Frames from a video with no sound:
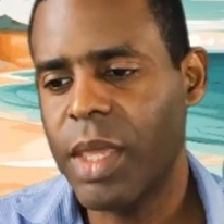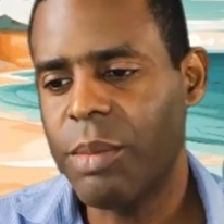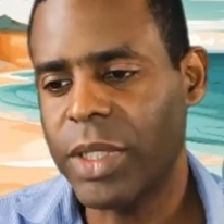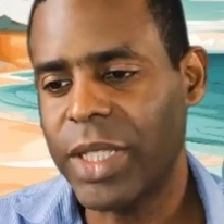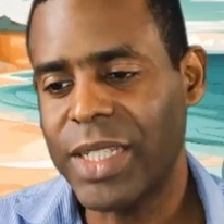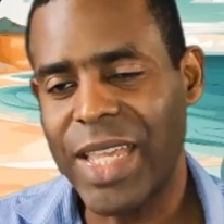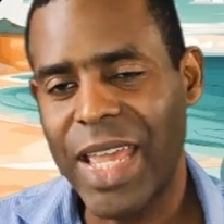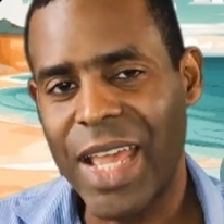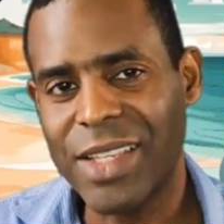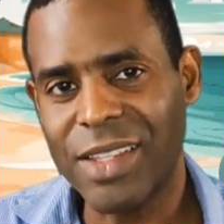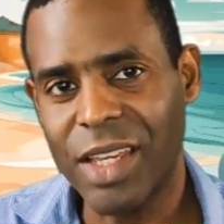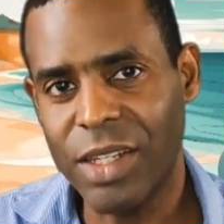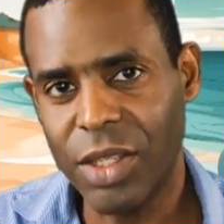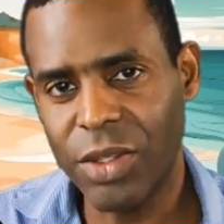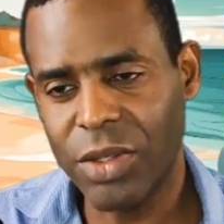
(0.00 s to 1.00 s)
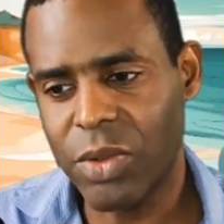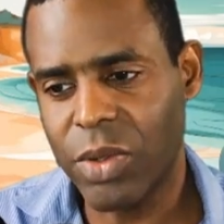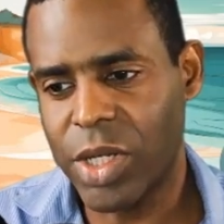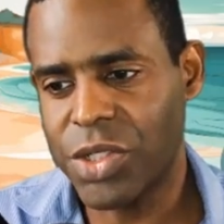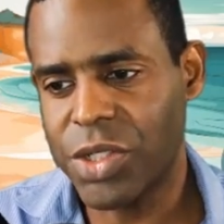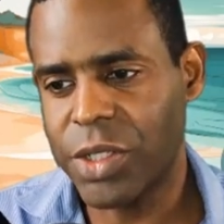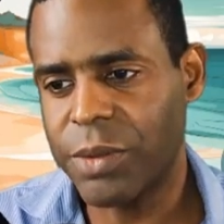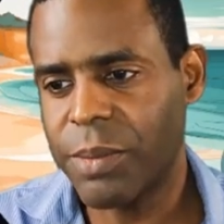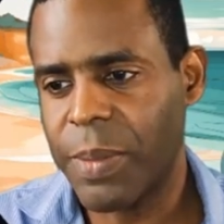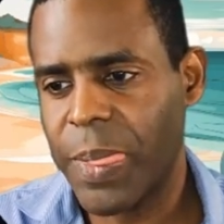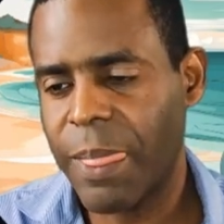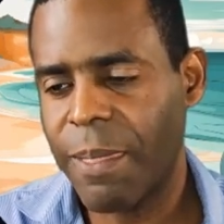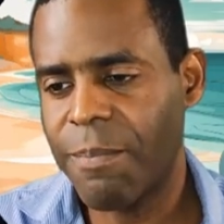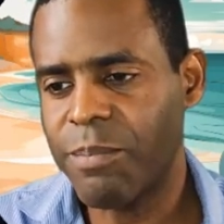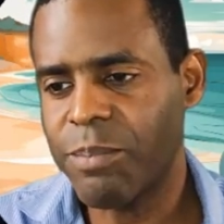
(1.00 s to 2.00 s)
But let's ask another question
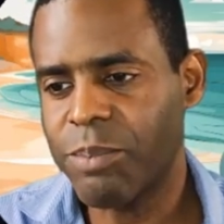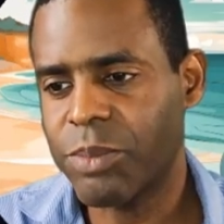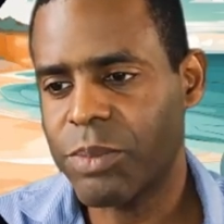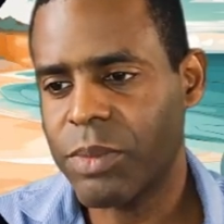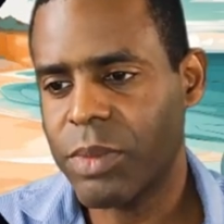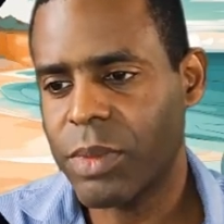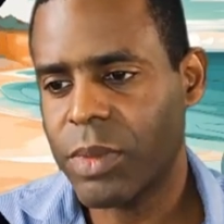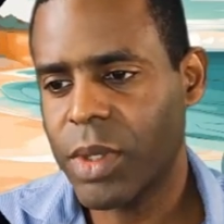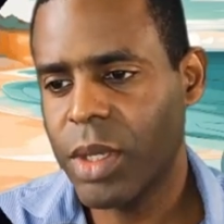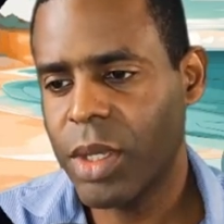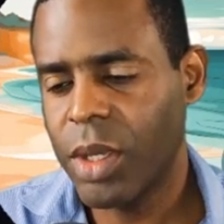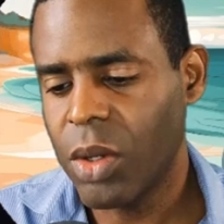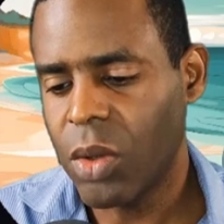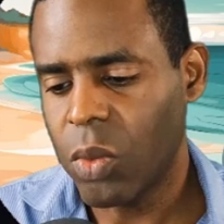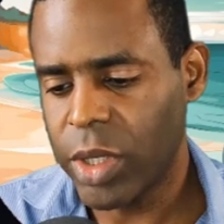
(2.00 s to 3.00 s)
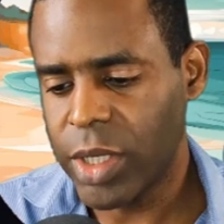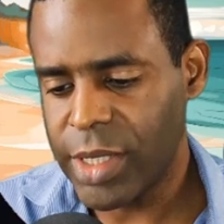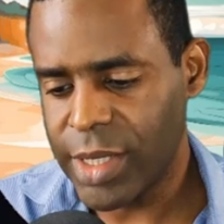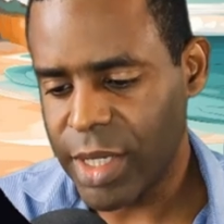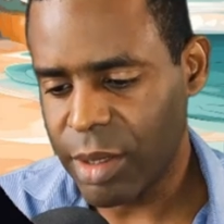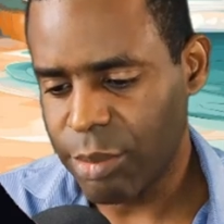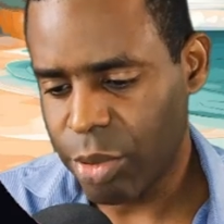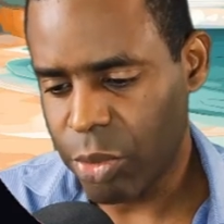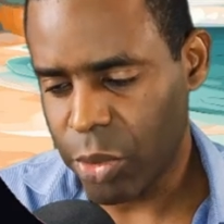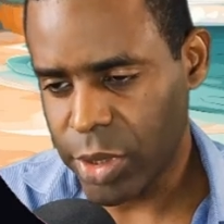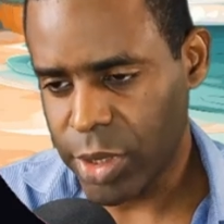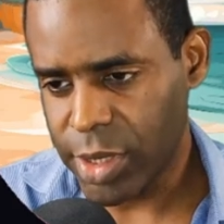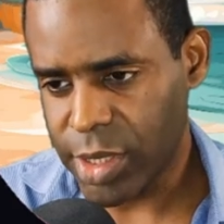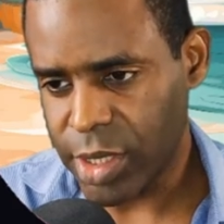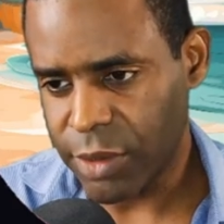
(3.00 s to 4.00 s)
What is the
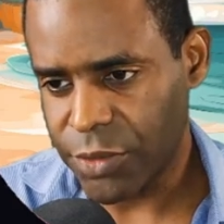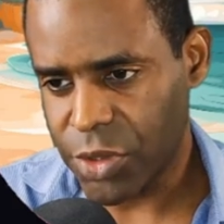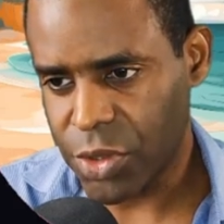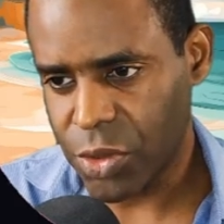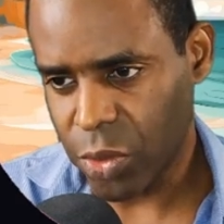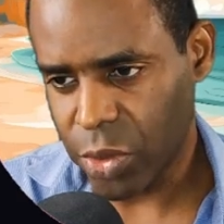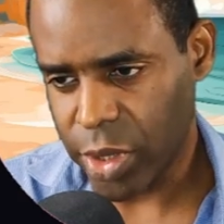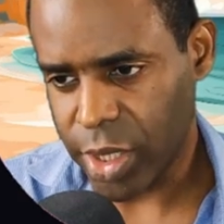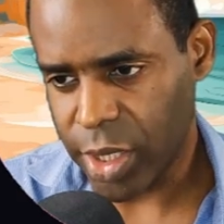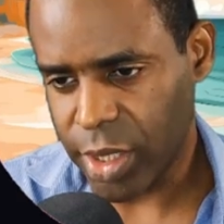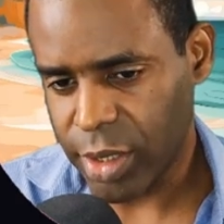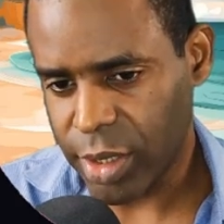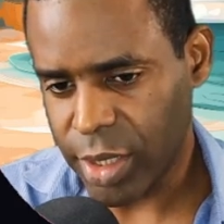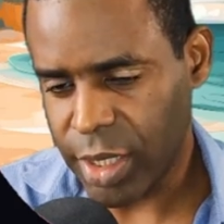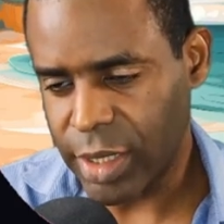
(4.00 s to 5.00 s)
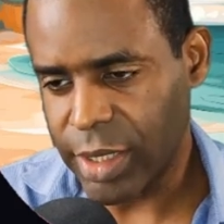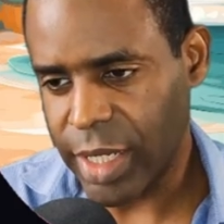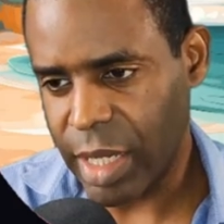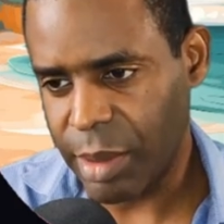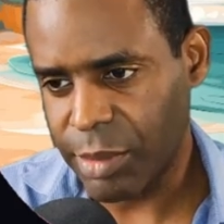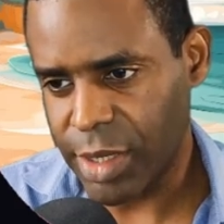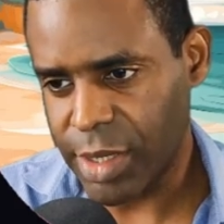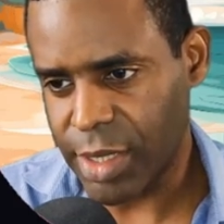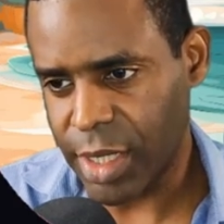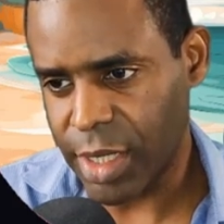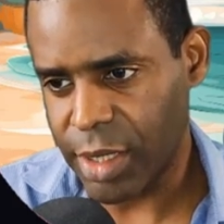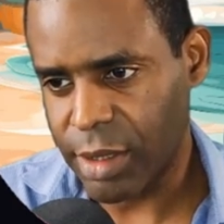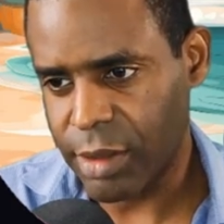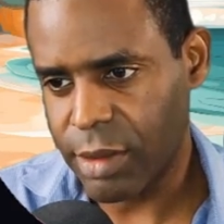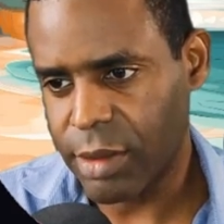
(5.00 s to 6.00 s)
importance of story in game
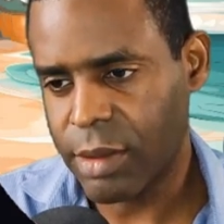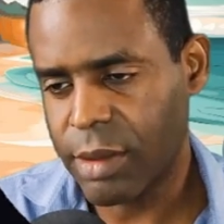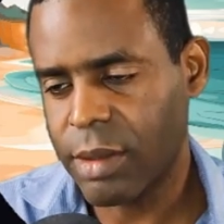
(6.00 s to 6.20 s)
design?